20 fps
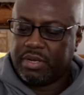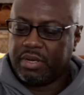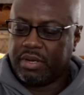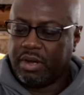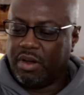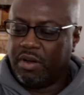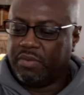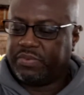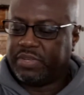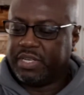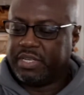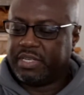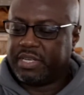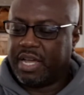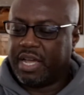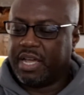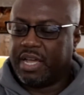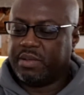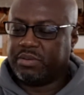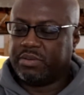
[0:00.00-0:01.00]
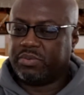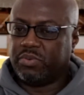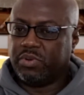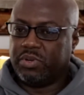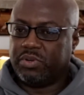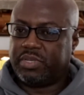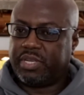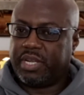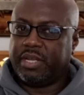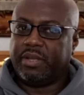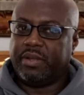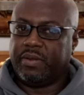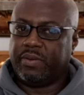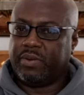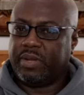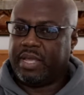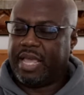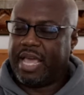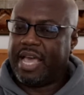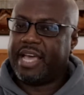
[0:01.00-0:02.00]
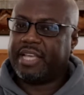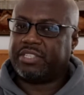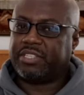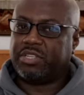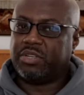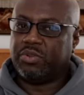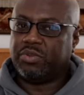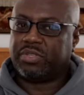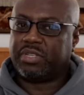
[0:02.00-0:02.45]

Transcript: oftentimes will tell and they ask you,